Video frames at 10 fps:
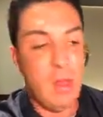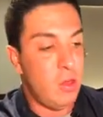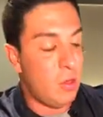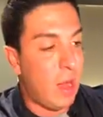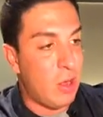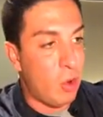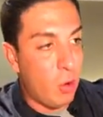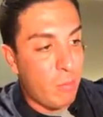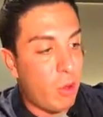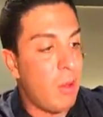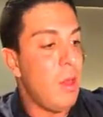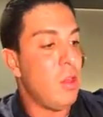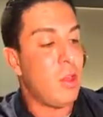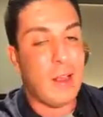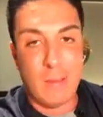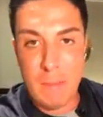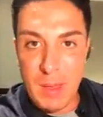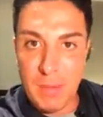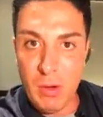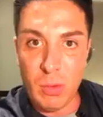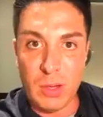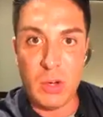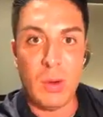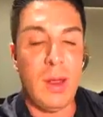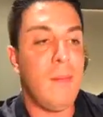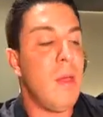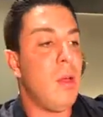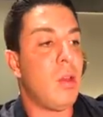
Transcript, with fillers: You got normal, you got the people who retreat.